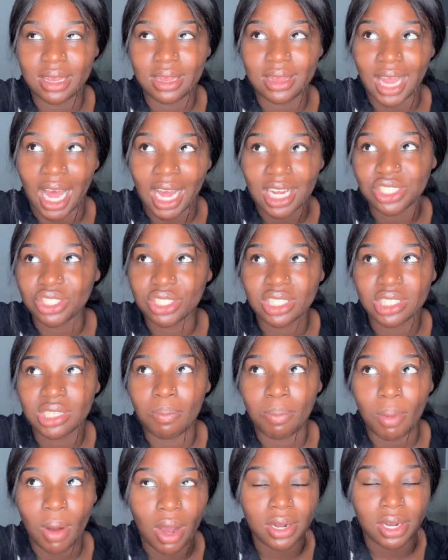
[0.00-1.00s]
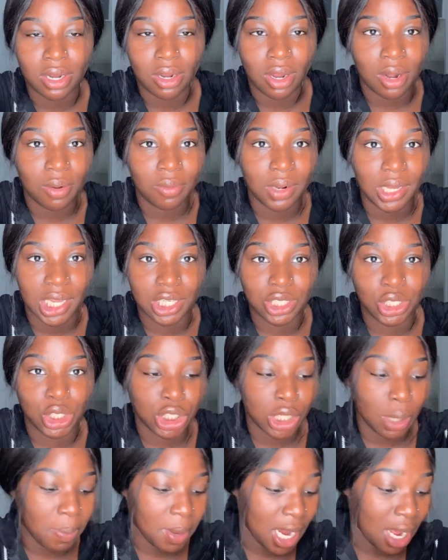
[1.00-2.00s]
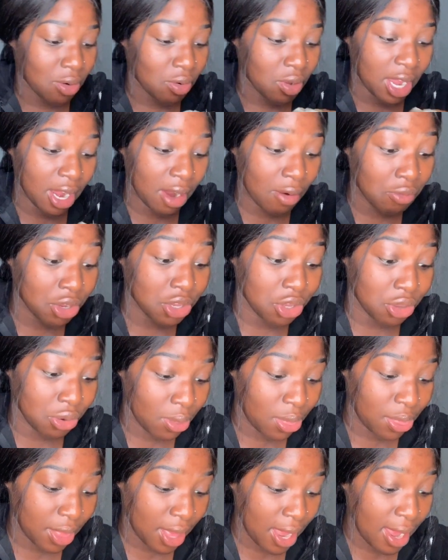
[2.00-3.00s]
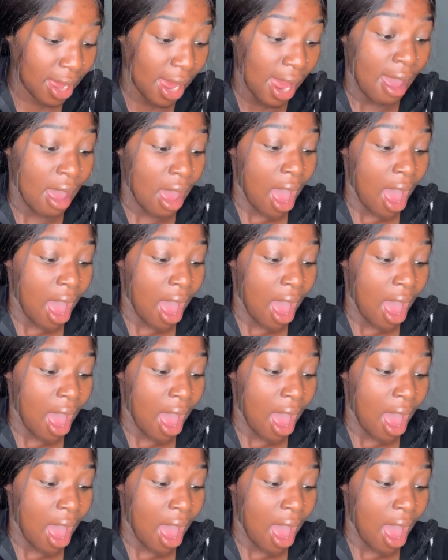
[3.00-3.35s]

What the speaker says: that's just a bond and not a relationship. And I don't care what you think.